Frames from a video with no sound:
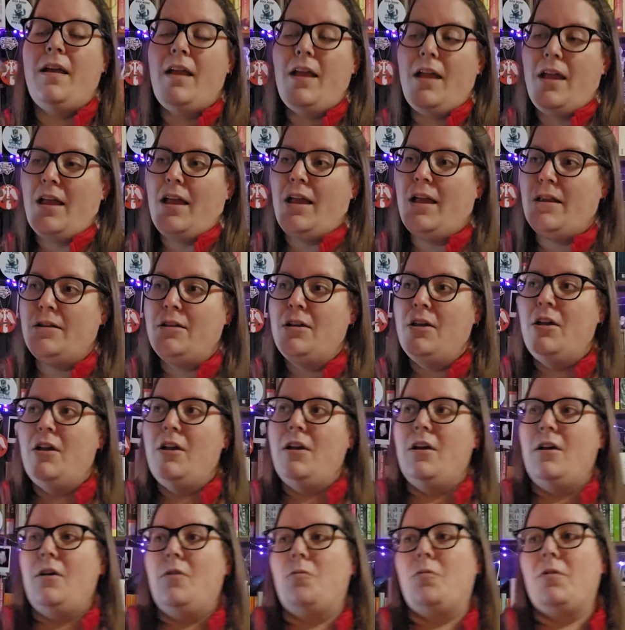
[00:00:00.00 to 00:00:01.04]
and
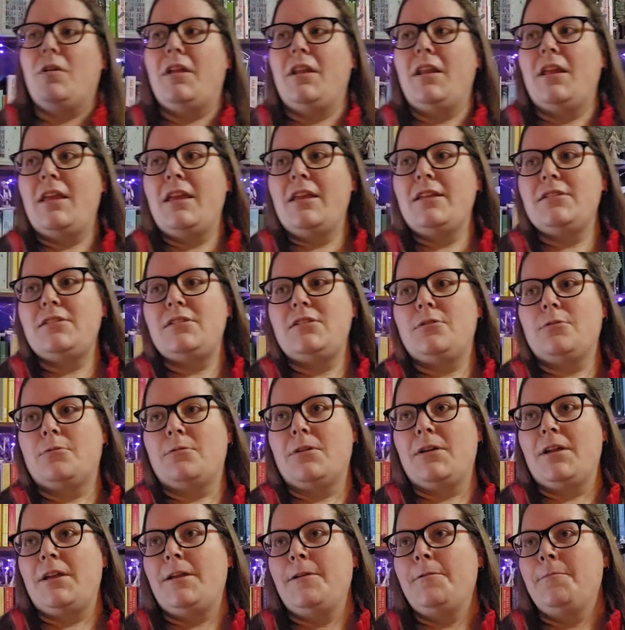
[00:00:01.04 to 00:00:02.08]
we're getting his
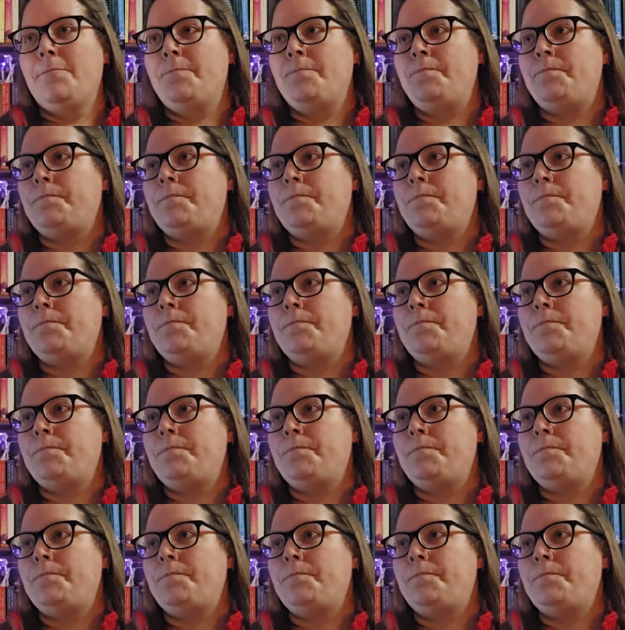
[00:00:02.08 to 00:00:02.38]
story